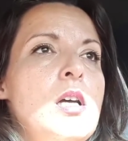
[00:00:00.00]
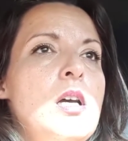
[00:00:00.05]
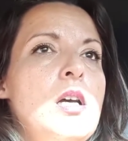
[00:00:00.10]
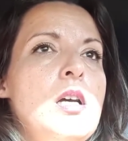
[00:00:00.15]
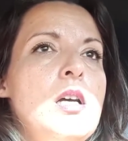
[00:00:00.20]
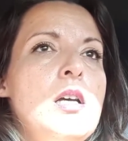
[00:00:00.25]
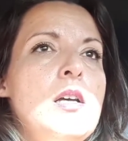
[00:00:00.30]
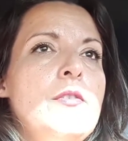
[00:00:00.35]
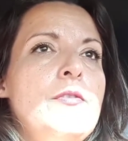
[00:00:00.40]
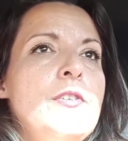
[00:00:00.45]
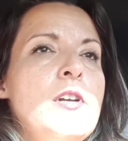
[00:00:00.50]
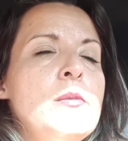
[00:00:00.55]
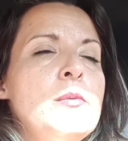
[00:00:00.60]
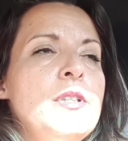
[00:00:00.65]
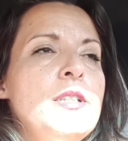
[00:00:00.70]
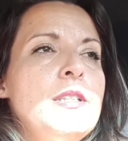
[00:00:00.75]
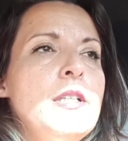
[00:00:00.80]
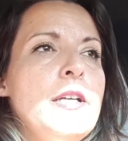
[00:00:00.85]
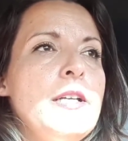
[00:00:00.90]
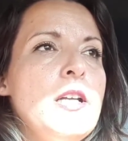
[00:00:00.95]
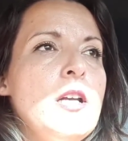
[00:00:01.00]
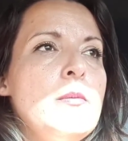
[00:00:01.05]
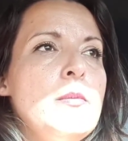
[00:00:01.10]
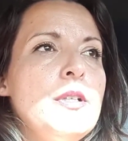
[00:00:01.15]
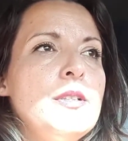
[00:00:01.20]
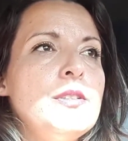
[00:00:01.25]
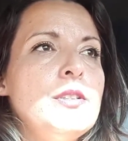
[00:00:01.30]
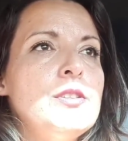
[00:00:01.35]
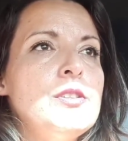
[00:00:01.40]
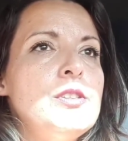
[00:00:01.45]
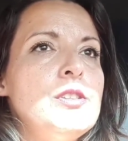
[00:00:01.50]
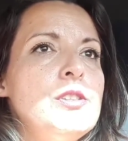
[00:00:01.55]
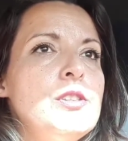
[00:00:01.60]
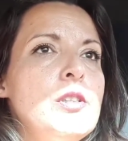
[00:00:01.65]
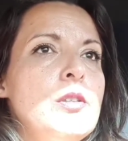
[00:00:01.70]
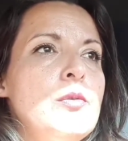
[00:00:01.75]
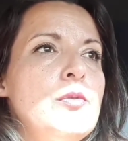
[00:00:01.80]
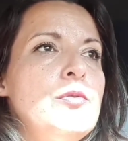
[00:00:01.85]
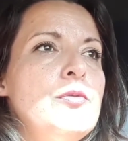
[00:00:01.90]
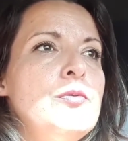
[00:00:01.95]
family dynamics are so
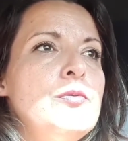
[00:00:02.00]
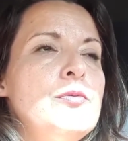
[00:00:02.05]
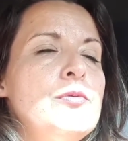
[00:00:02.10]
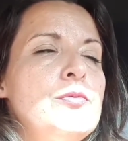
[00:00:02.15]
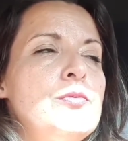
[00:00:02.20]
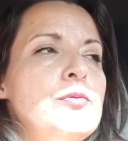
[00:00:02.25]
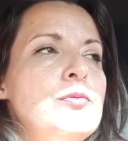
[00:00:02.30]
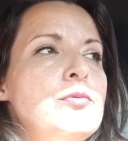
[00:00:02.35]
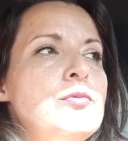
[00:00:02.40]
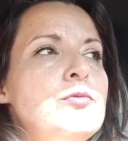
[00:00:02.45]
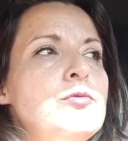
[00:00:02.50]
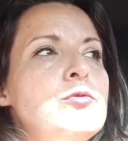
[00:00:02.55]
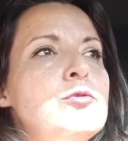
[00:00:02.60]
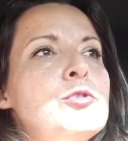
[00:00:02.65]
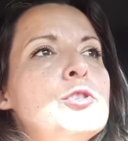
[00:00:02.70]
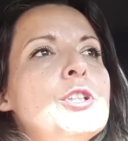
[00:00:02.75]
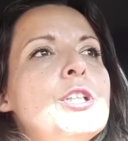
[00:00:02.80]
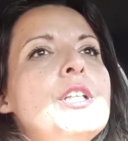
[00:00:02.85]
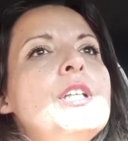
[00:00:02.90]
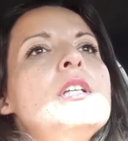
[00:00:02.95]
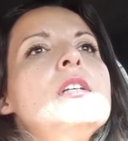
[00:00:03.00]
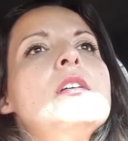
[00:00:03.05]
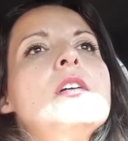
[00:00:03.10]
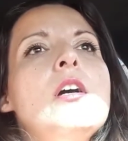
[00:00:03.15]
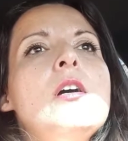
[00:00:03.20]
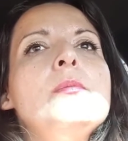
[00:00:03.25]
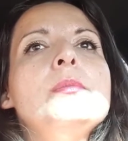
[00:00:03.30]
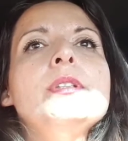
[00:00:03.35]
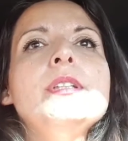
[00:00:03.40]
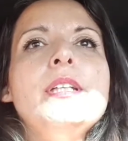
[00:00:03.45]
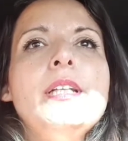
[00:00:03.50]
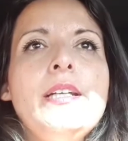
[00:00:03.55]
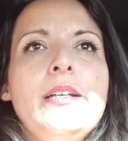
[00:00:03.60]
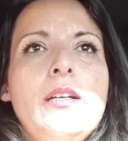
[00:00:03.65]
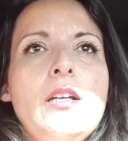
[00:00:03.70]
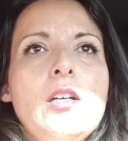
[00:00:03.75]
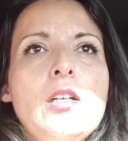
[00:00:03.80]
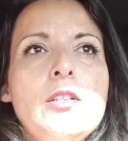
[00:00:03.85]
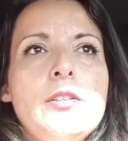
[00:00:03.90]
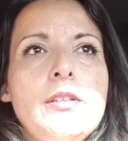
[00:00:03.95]
freaking complicated,
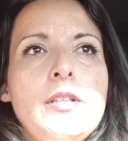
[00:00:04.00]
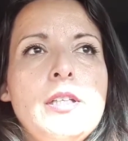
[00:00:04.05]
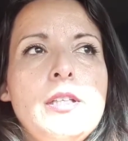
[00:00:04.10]
aren't they?